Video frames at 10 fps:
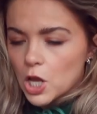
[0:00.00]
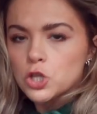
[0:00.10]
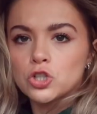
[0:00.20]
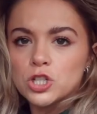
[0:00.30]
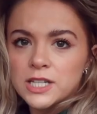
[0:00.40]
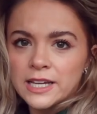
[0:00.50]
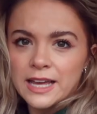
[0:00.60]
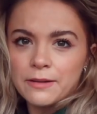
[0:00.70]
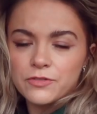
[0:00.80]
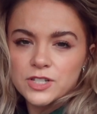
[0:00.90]
So just like
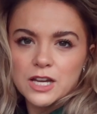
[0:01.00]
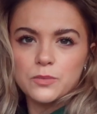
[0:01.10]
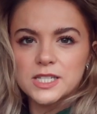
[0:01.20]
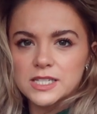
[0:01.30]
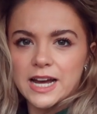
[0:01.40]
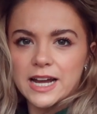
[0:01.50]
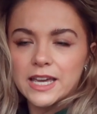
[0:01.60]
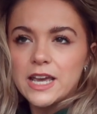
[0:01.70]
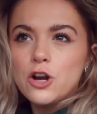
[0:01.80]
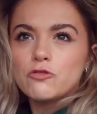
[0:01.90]
them for like a wee snack
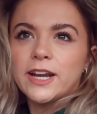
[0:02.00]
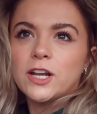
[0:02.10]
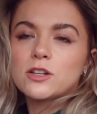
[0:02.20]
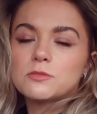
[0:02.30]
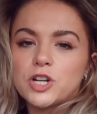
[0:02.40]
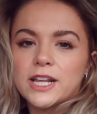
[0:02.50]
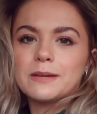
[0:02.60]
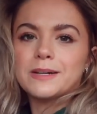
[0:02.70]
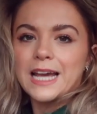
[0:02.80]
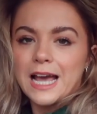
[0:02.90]
right now, because I'm trying to
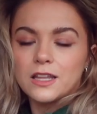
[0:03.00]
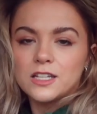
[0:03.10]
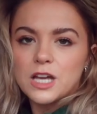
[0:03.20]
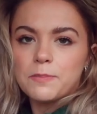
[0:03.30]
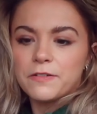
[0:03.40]
get my calories up.